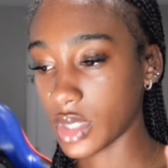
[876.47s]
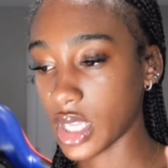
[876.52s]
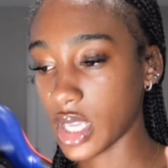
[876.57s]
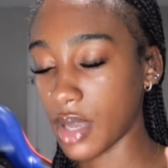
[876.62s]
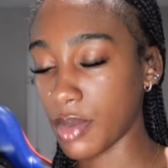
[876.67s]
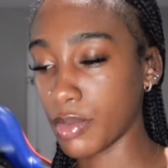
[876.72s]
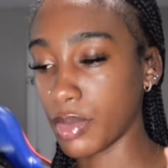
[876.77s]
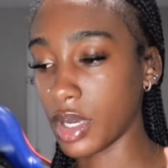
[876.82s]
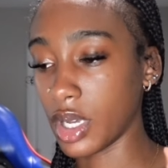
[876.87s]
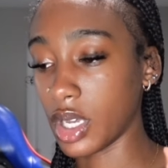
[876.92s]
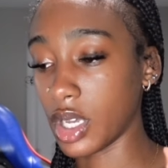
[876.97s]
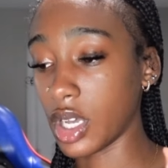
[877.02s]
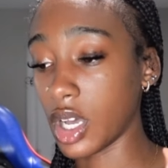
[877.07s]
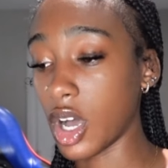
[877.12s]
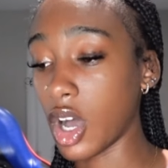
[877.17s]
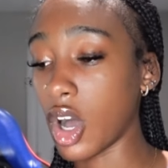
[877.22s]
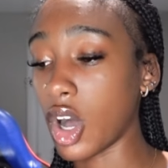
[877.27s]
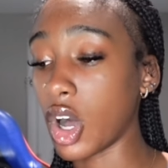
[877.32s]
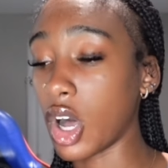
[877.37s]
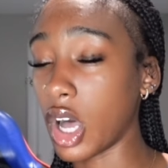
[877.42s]
but
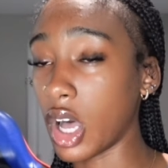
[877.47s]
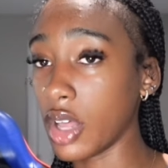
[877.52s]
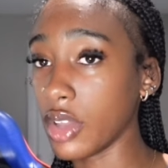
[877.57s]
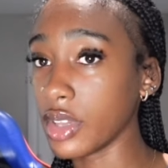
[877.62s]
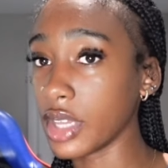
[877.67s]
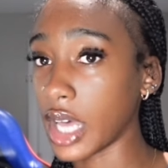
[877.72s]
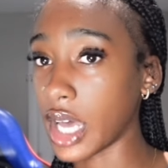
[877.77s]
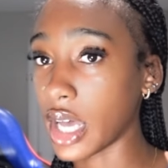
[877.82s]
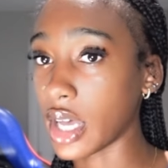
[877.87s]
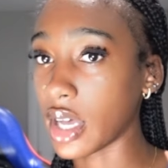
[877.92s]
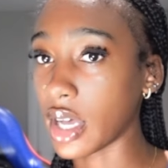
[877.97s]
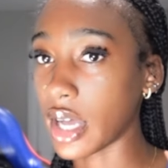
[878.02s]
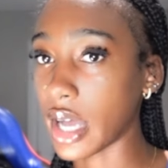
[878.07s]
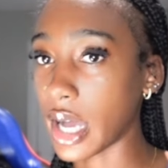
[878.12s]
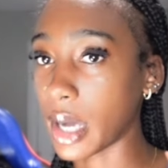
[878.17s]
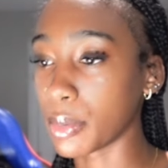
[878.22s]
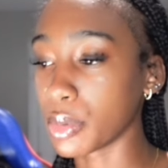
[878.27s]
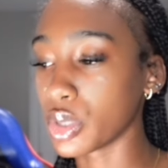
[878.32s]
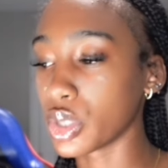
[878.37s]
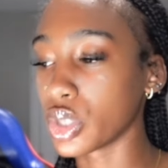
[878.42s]
on that
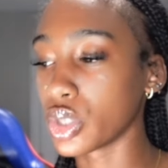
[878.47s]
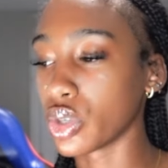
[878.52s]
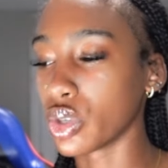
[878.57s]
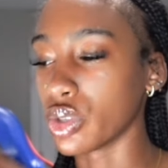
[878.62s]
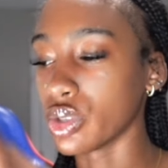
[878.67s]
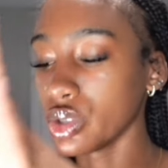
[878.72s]
app you can only